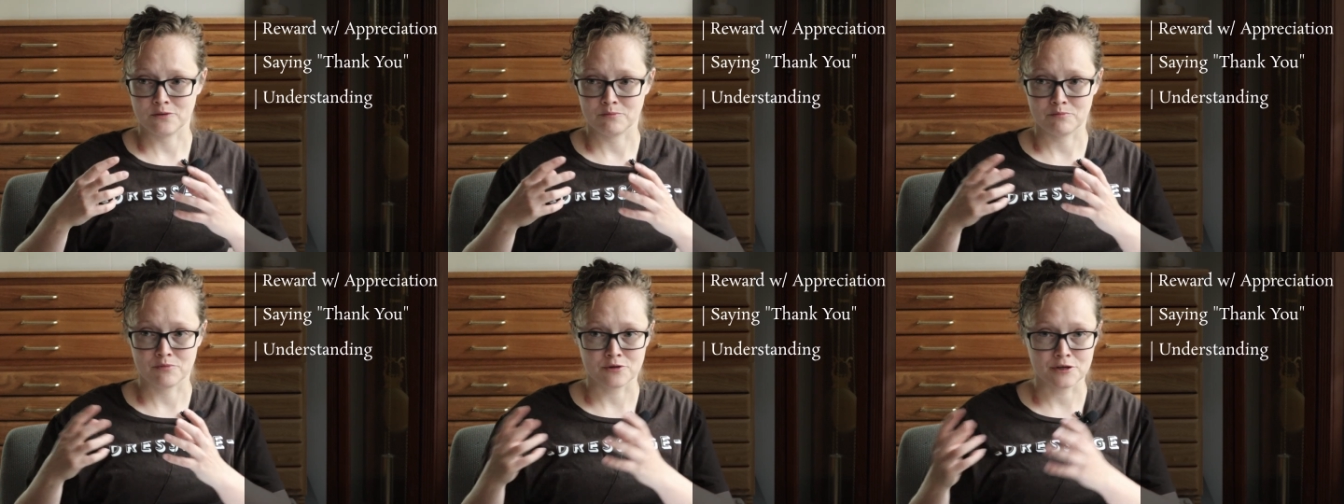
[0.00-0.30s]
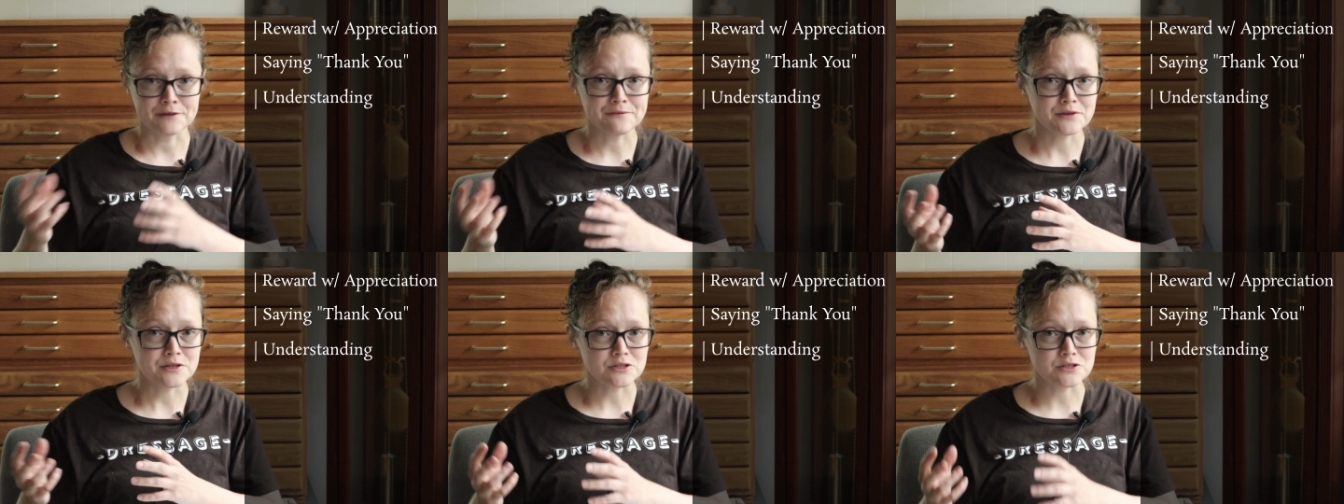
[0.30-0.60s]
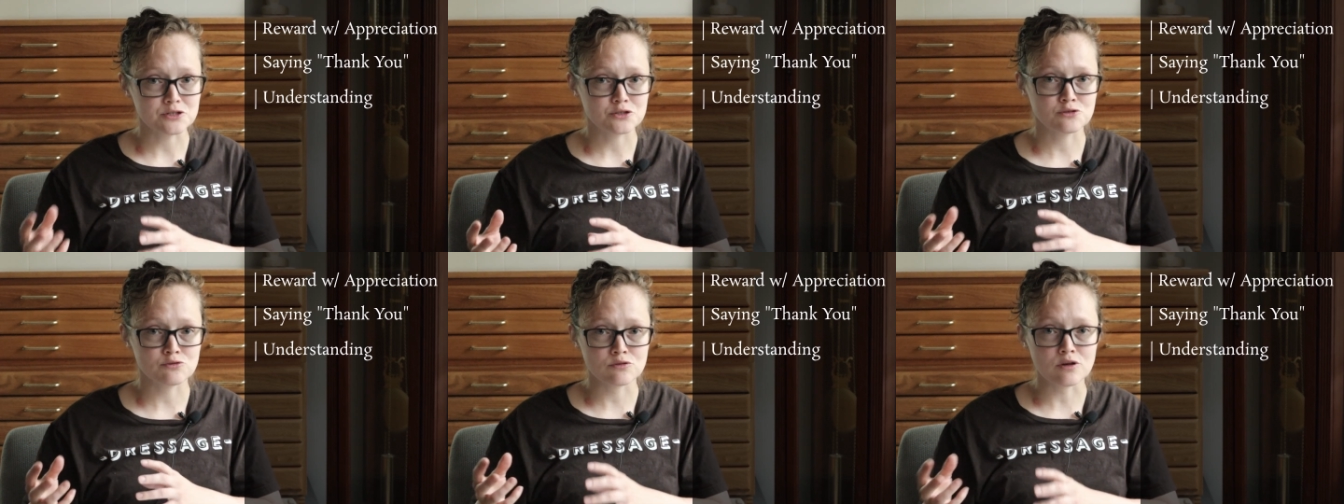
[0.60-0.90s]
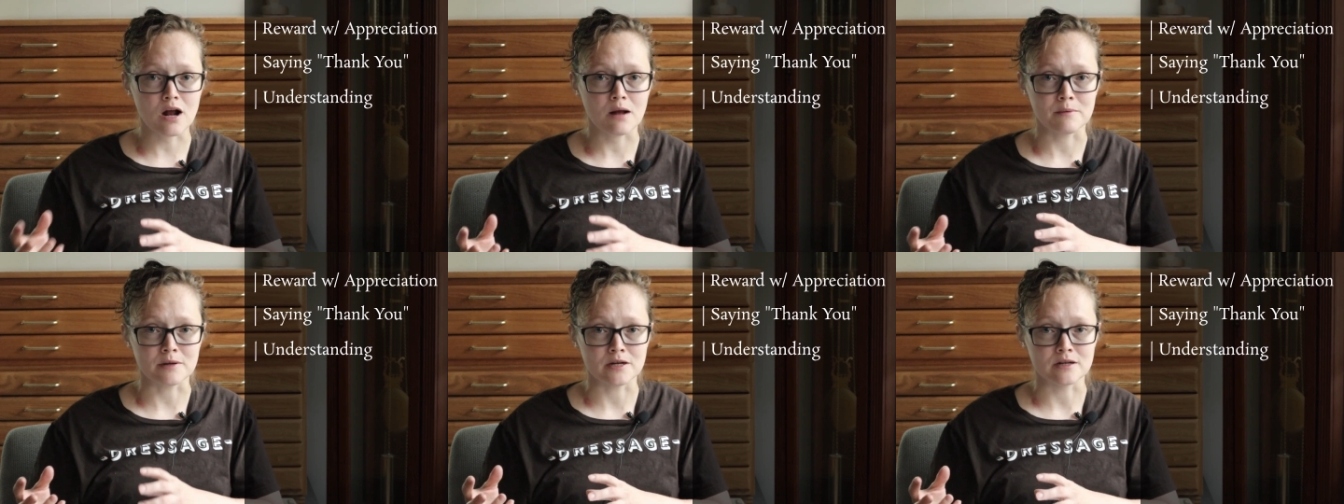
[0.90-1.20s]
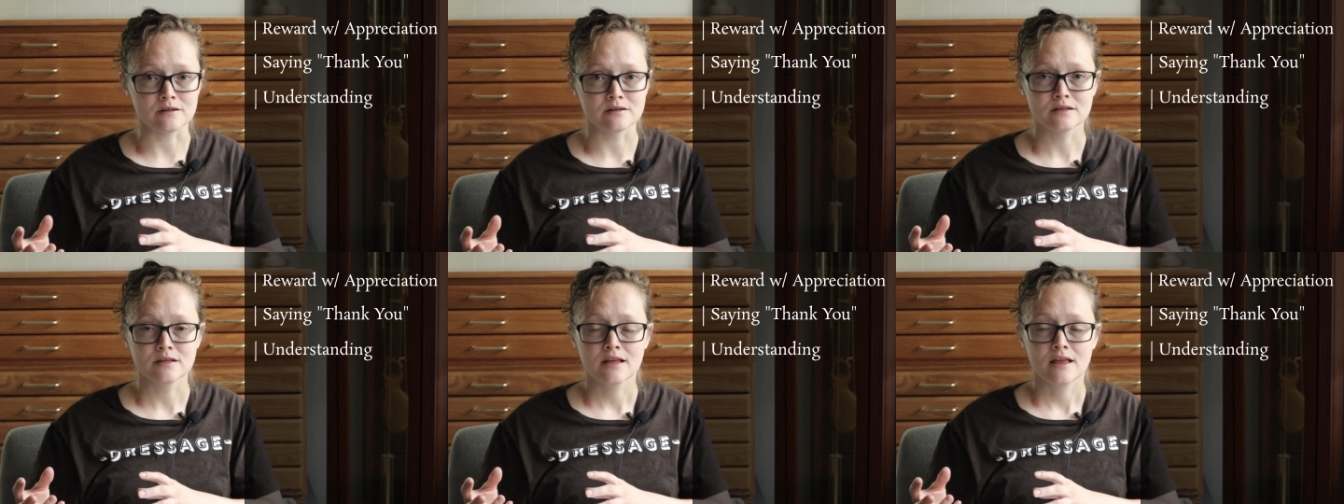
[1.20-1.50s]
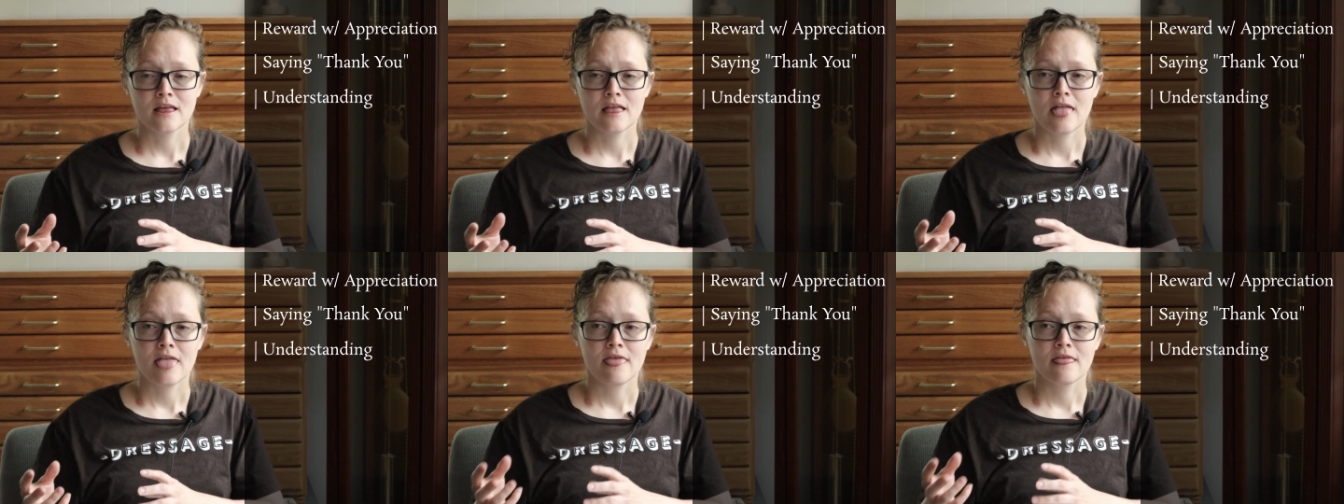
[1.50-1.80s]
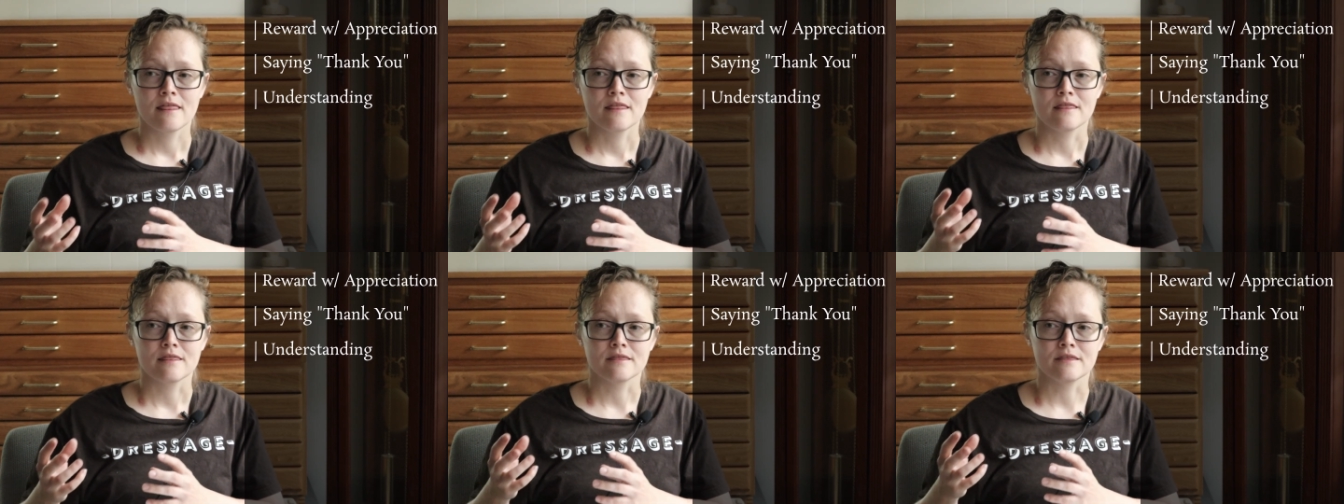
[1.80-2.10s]
previous trauma,
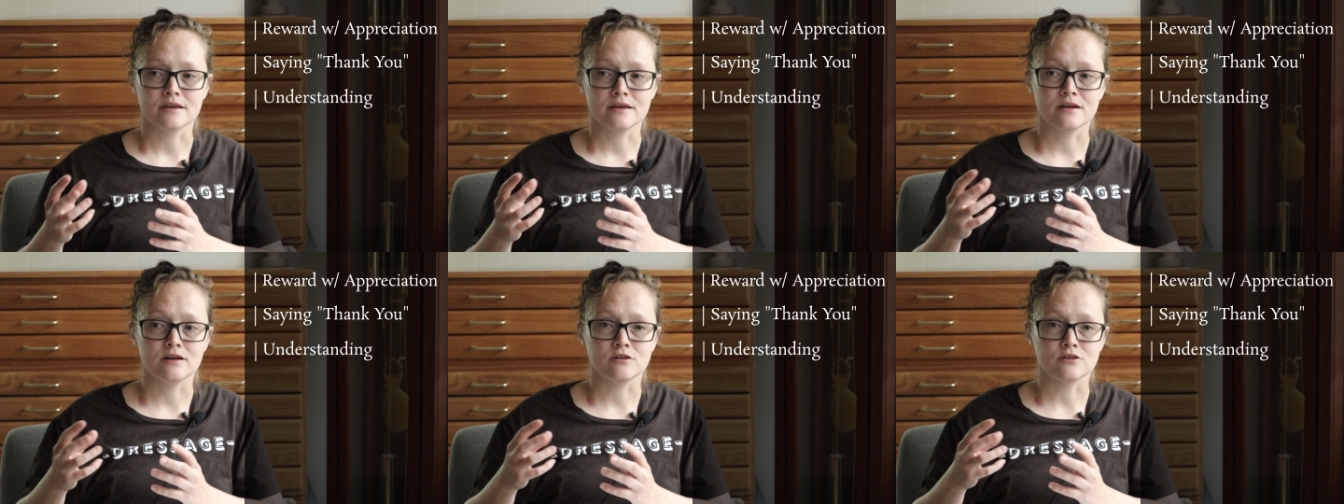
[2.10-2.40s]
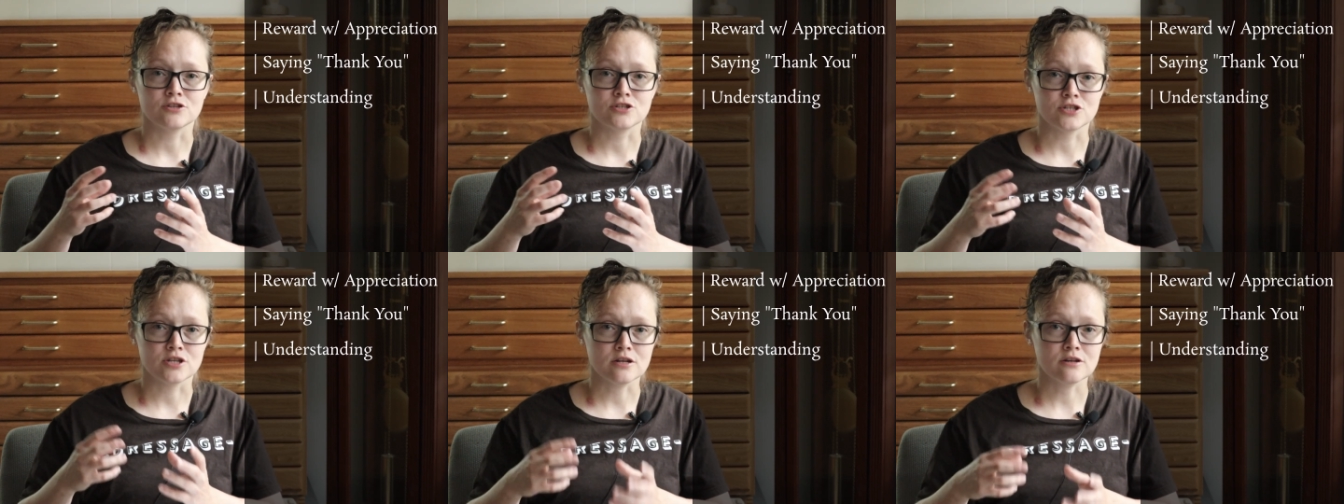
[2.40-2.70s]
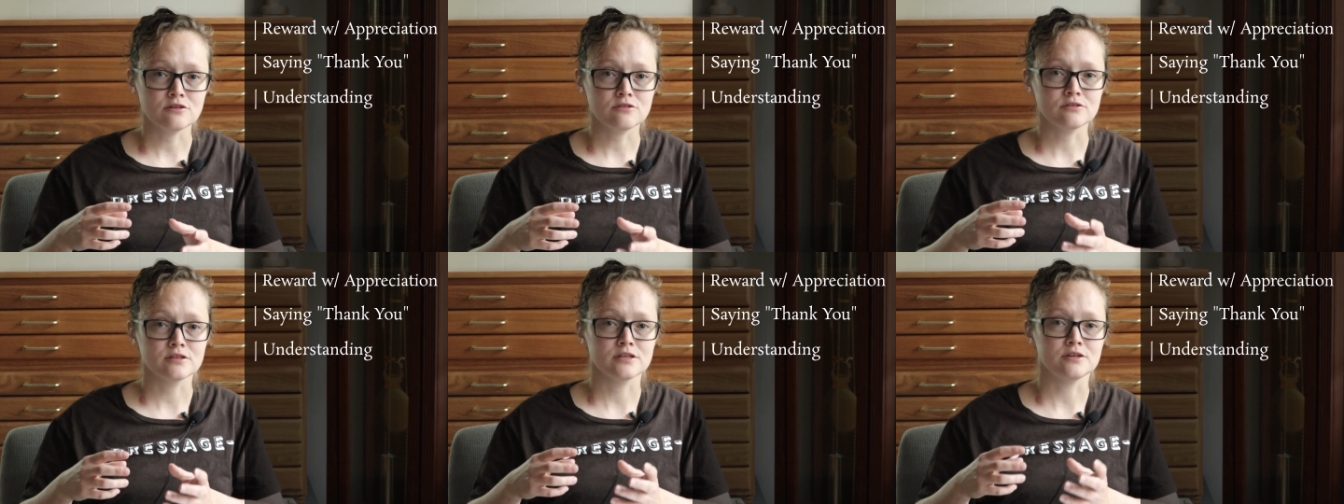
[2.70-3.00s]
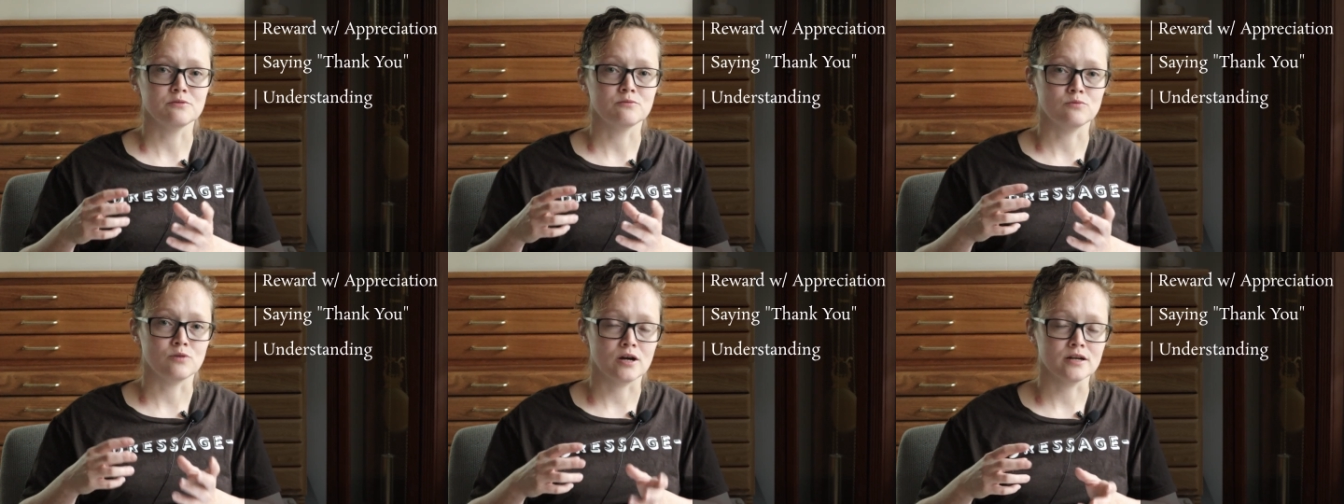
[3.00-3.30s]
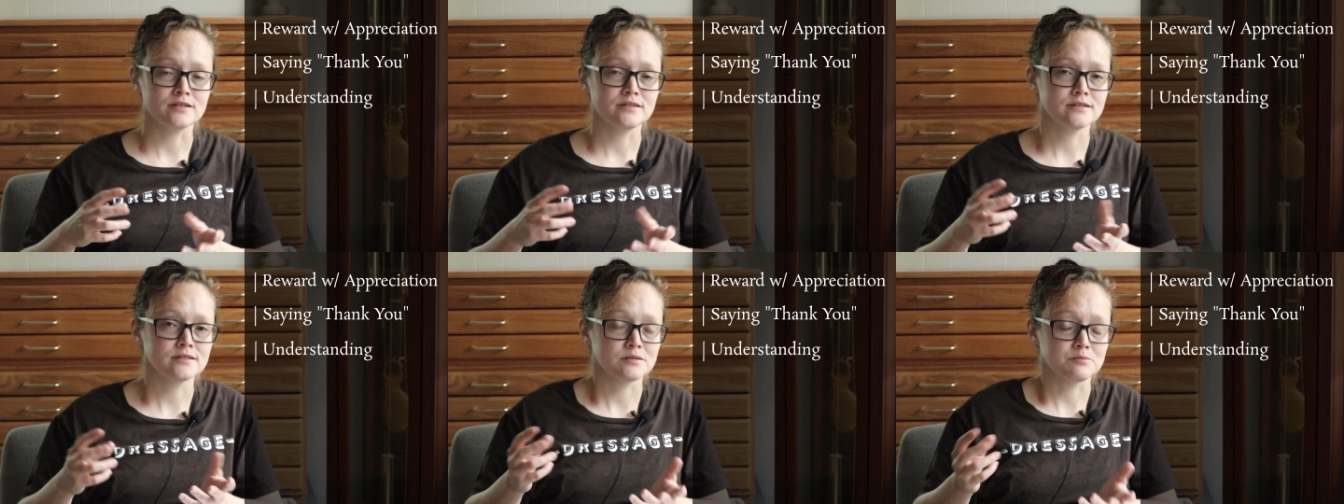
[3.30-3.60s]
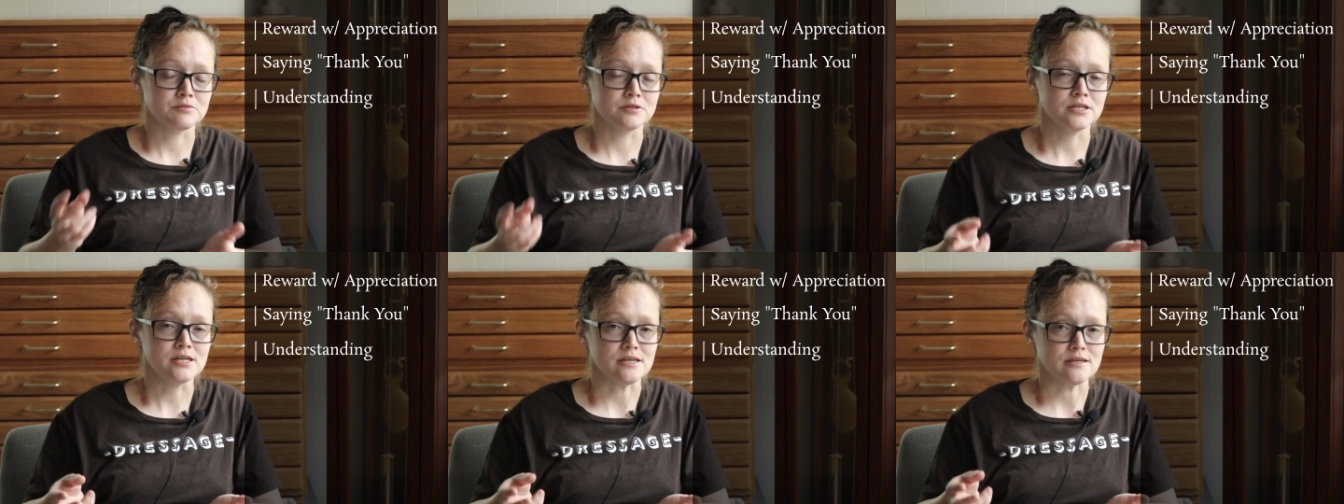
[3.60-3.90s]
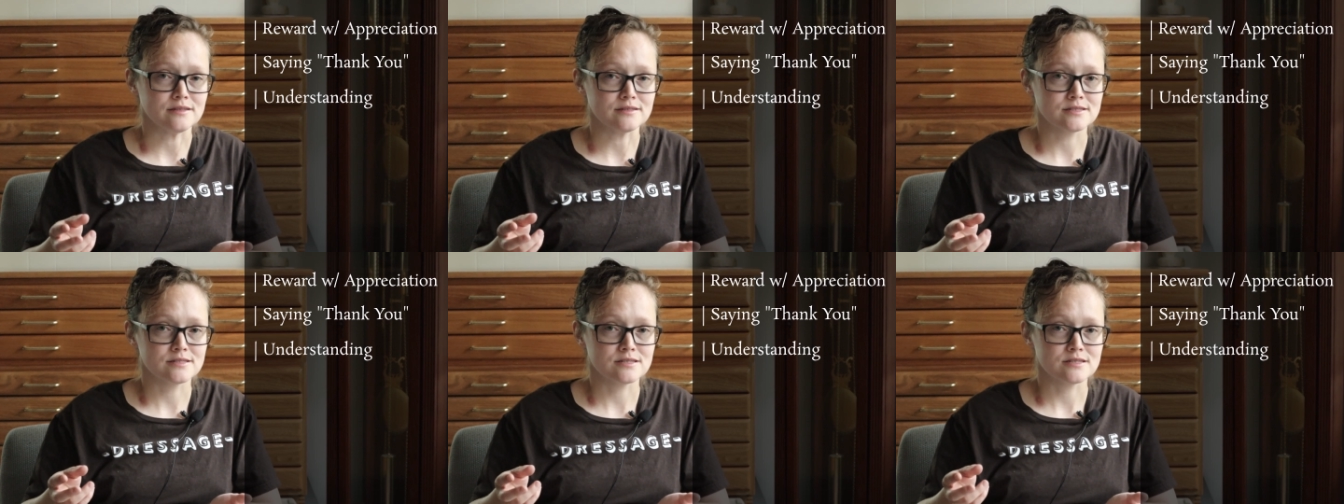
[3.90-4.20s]
they are generally wanting to
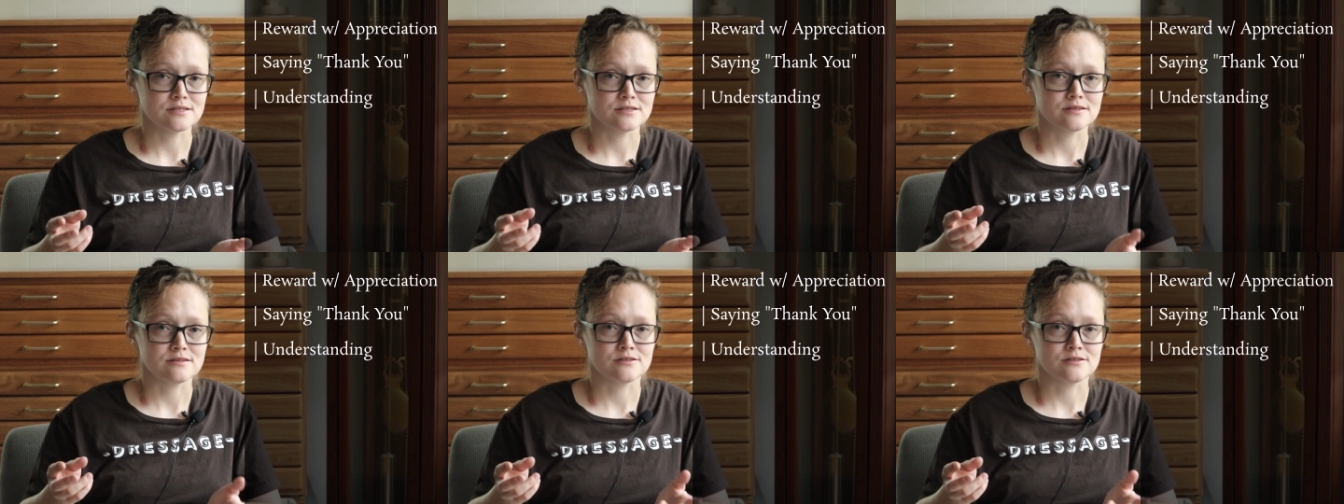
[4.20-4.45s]
please.